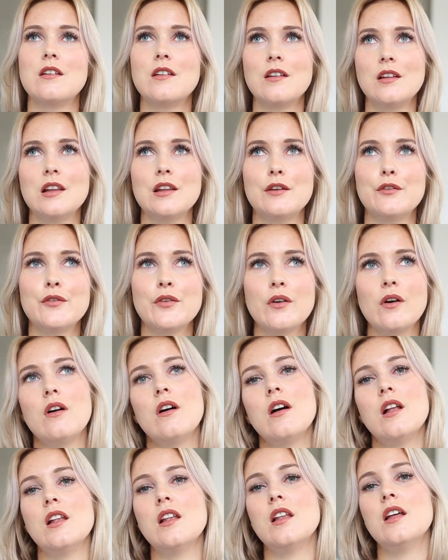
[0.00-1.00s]
early
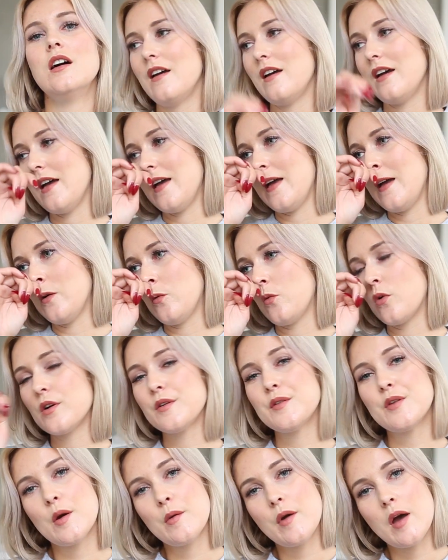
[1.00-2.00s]
fall
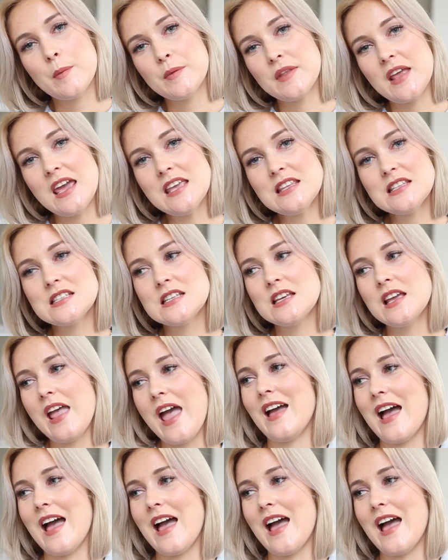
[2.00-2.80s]
wardrobe update.